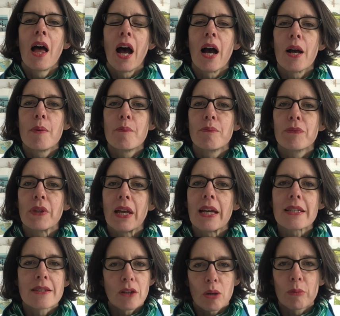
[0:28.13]

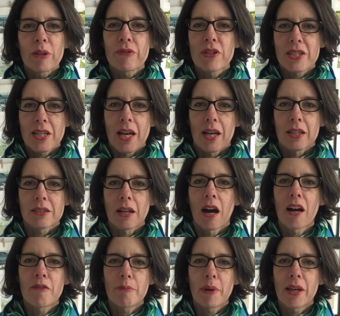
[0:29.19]
It's not me for 6.
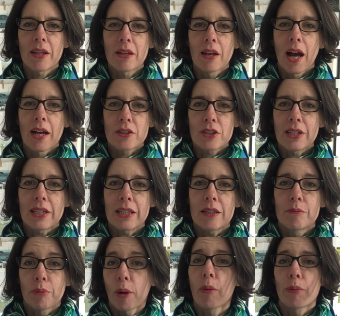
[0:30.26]
I've been actually
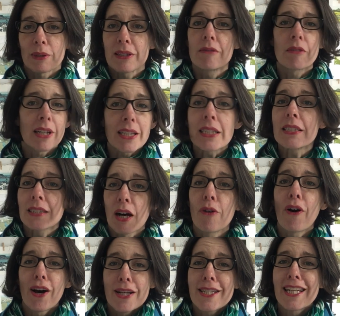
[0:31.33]
probably really
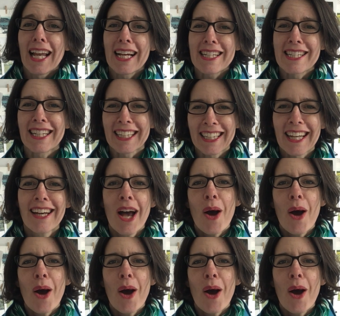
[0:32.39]
self-isolating,